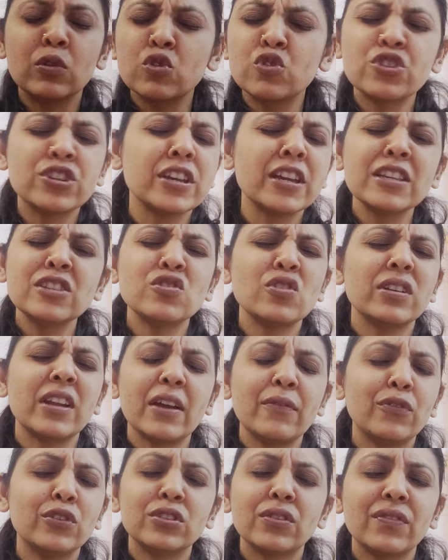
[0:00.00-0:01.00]
to change your
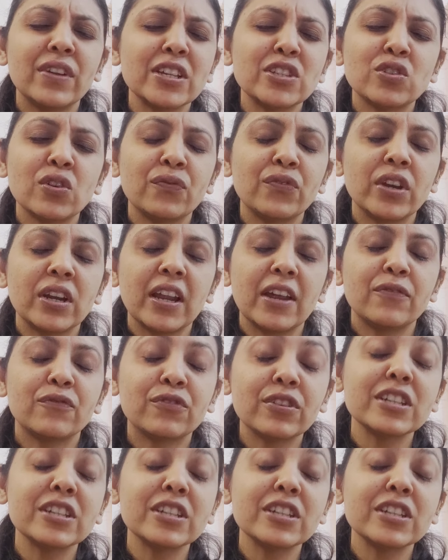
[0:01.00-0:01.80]
life for the rest of your life.